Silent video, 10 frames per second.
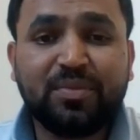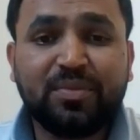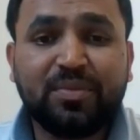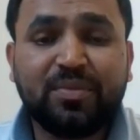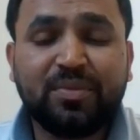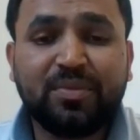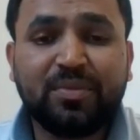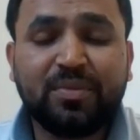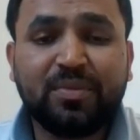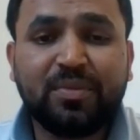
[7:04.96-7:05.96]

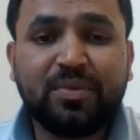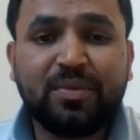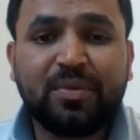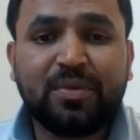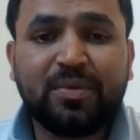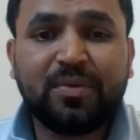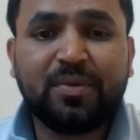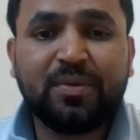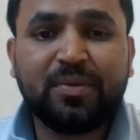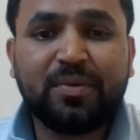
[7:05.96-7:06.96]

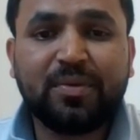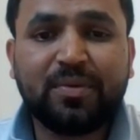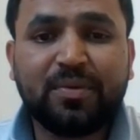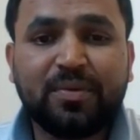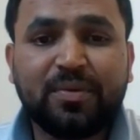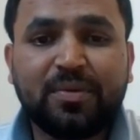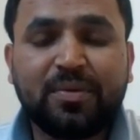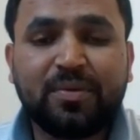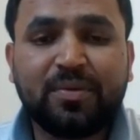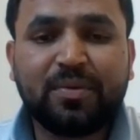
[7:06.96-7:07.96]

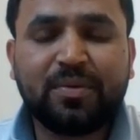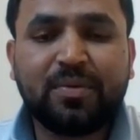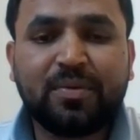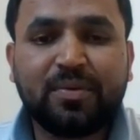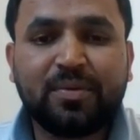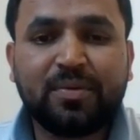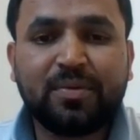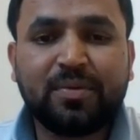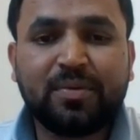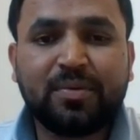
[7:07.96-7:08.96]

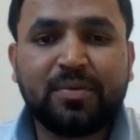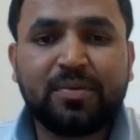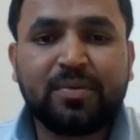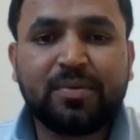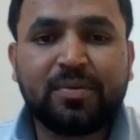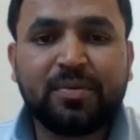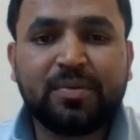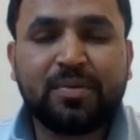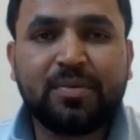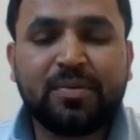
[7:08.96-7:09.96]

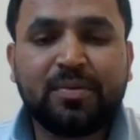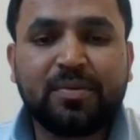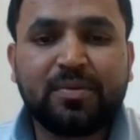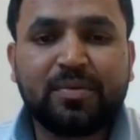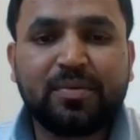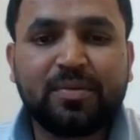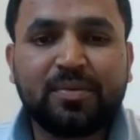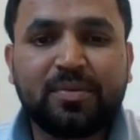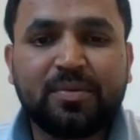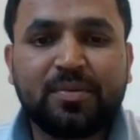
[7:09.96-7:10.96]

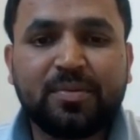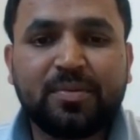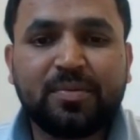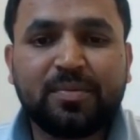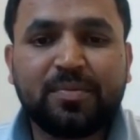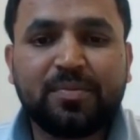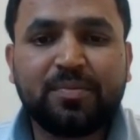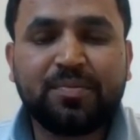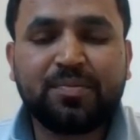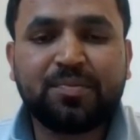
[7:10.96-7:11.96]

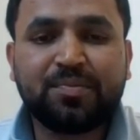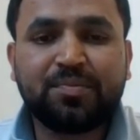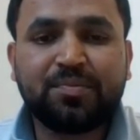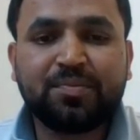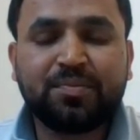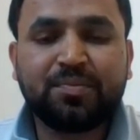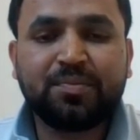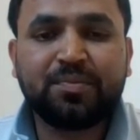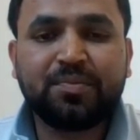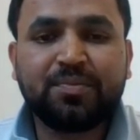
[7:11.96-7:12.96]
No words are spoken by the person on screen.